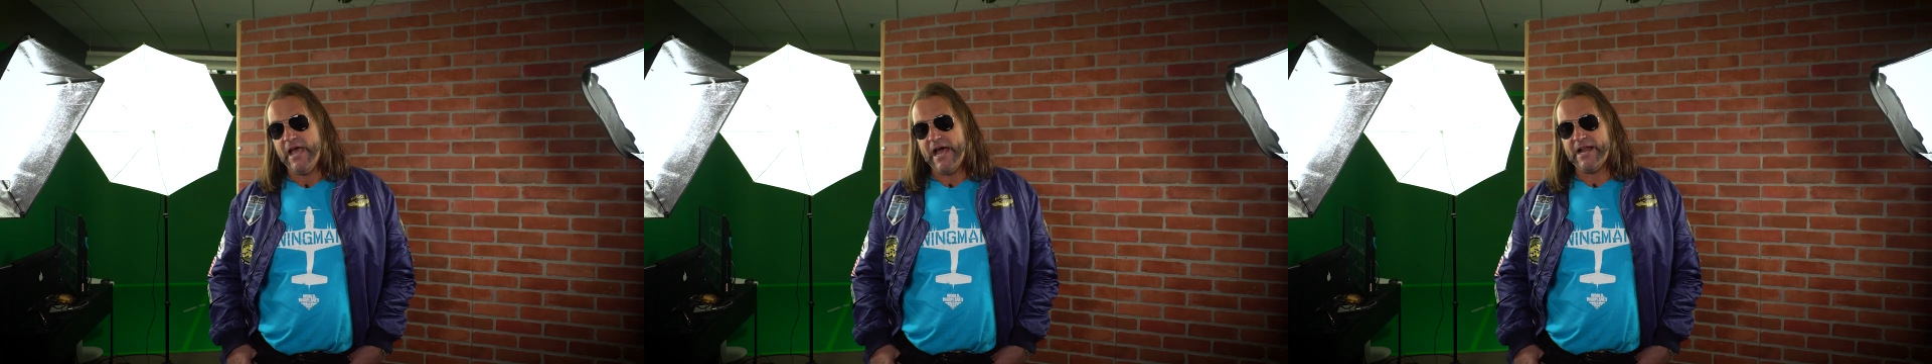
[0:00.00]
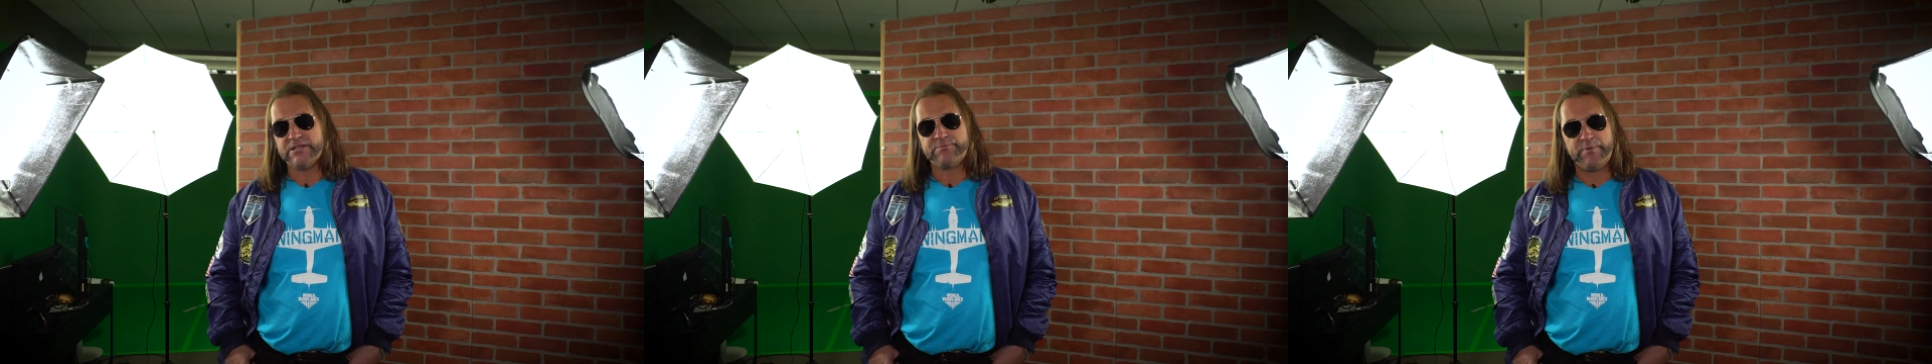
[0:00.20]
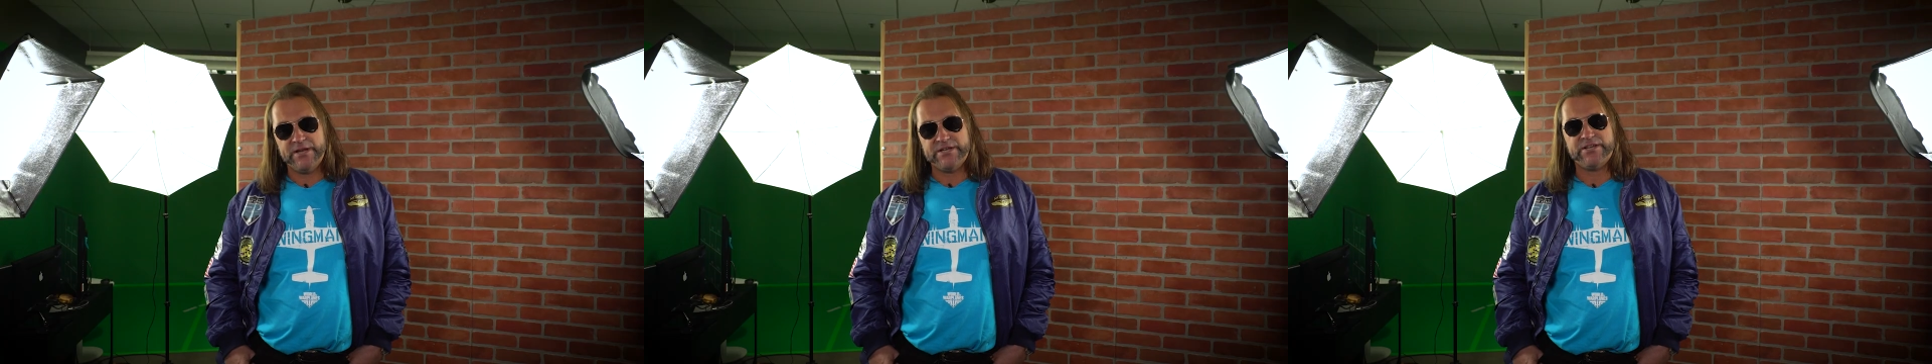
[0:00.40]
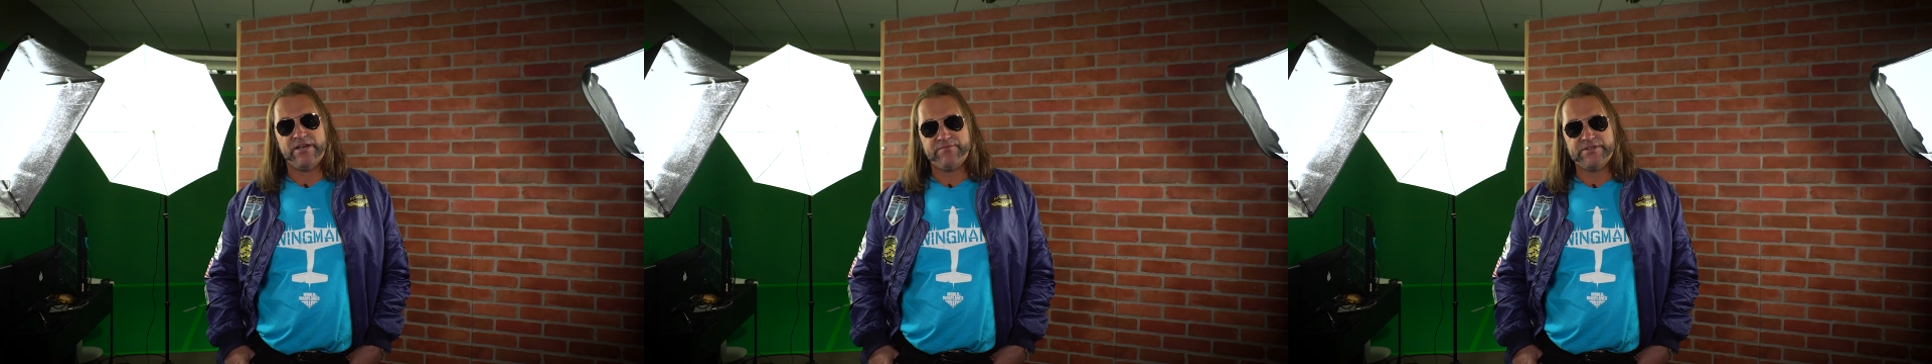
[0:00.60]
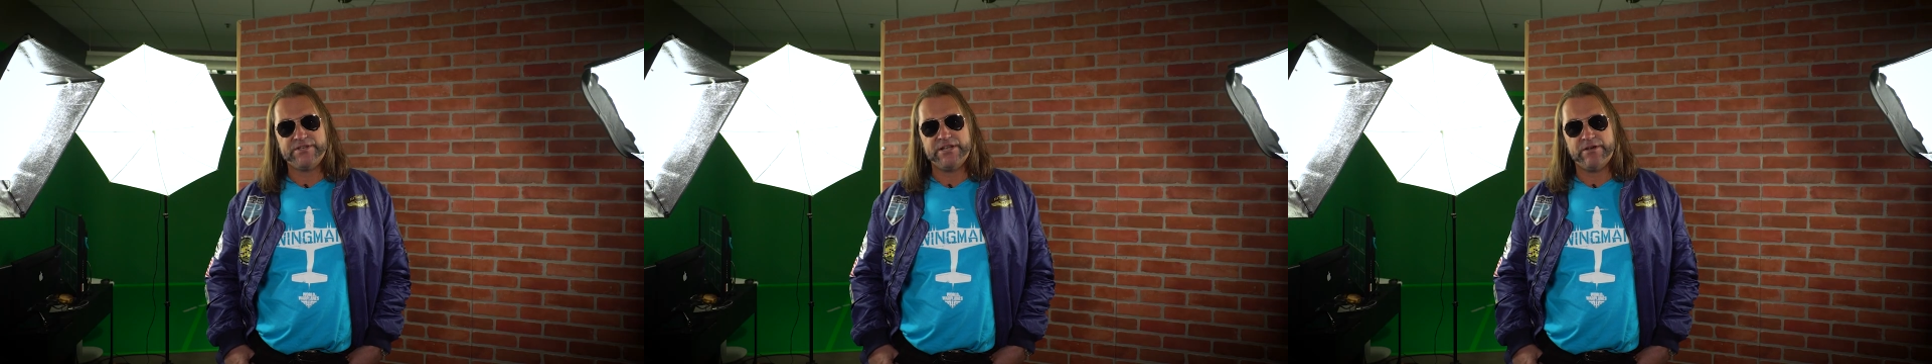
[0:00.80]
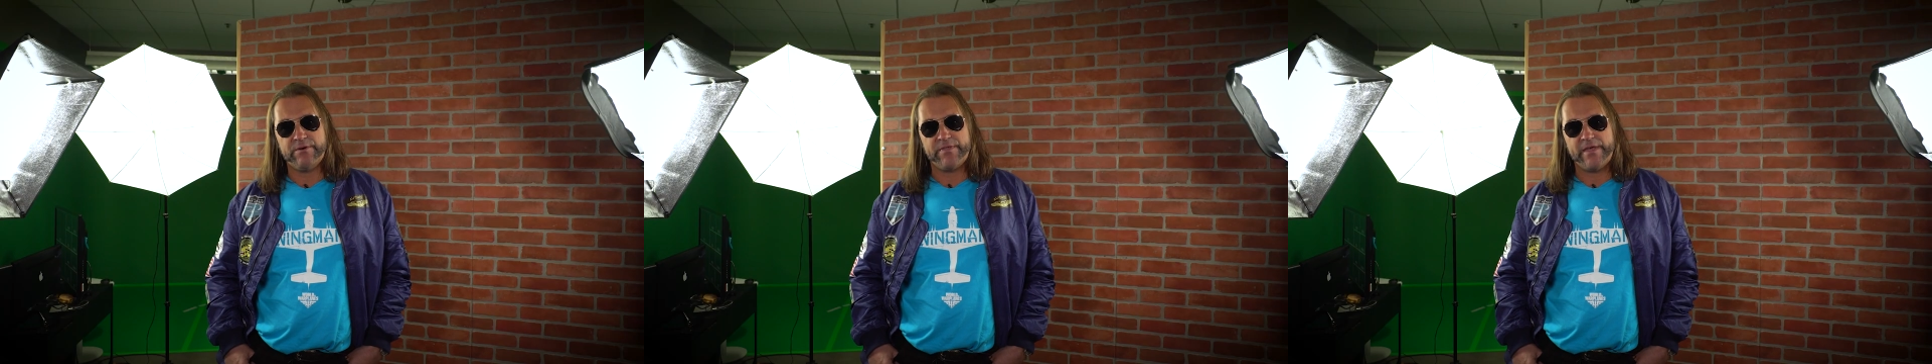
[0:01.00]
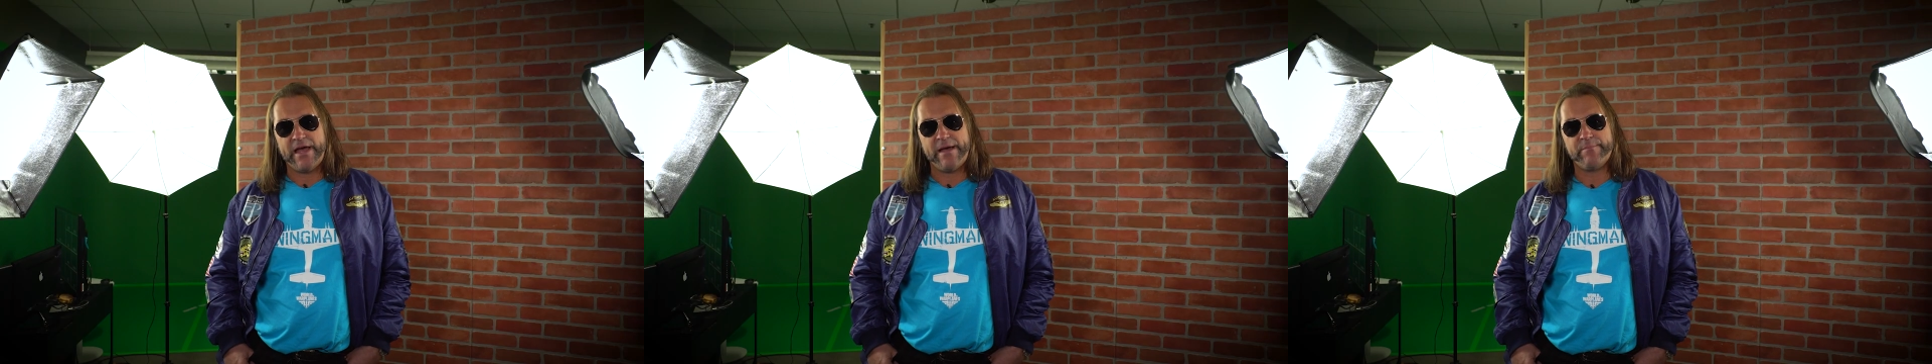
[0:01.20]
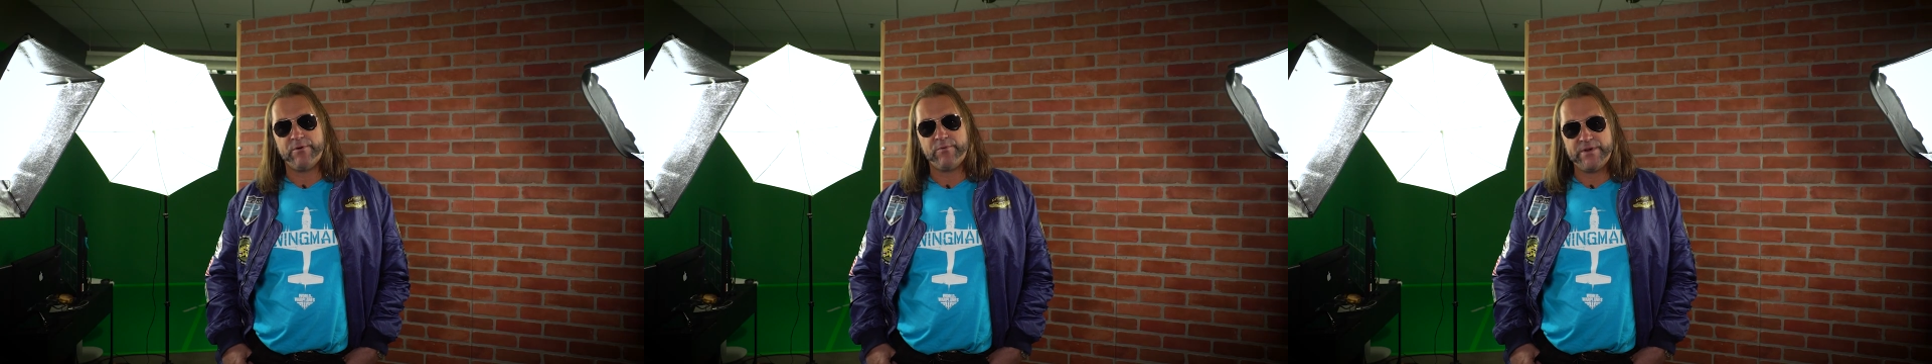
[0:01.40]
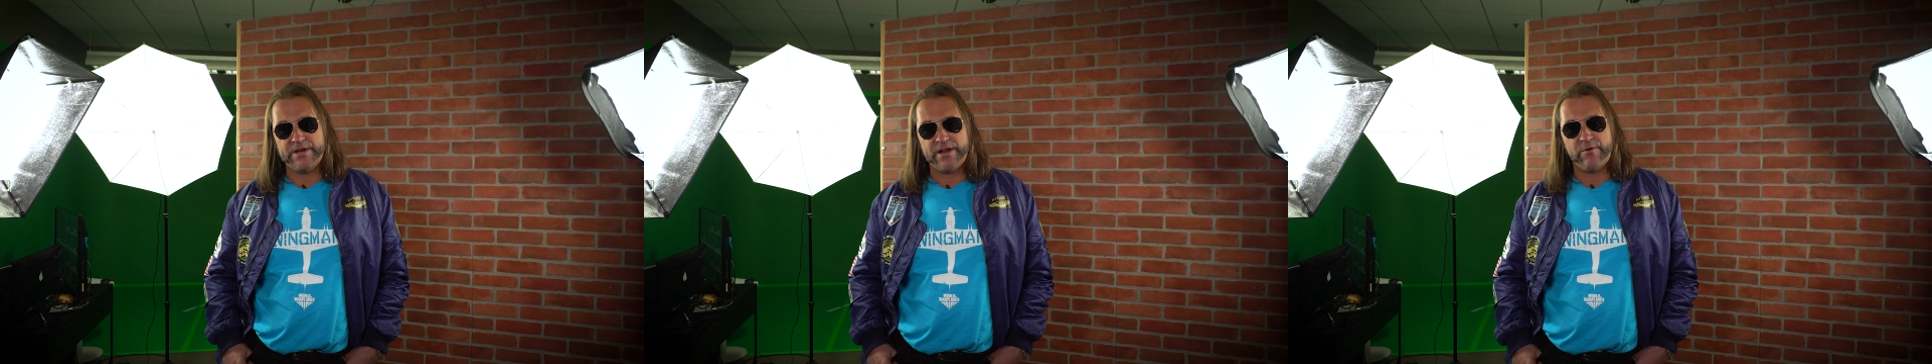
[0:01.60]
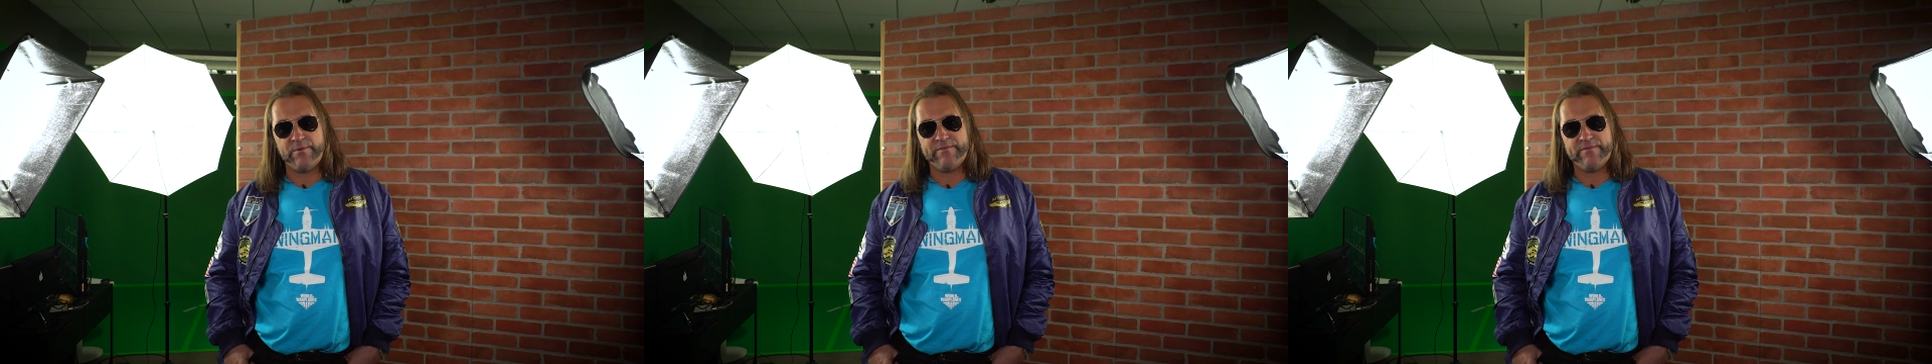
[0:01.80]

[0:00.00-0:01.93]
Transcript: and it's pretty tough to deal with that, but you know,